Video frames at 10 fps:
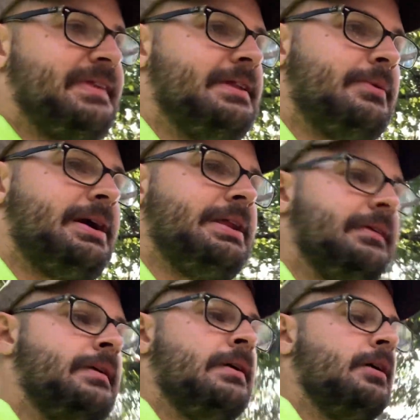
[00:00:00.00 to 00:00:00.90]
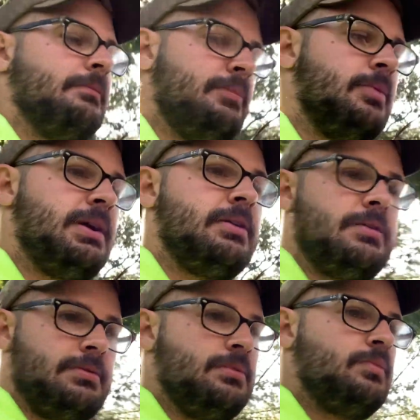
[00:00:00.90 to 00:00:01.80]
in a way it is, but we
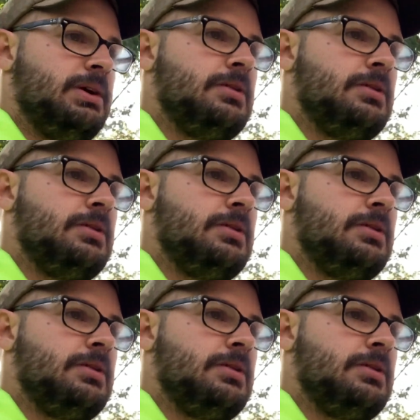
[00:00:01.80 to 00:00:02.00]
are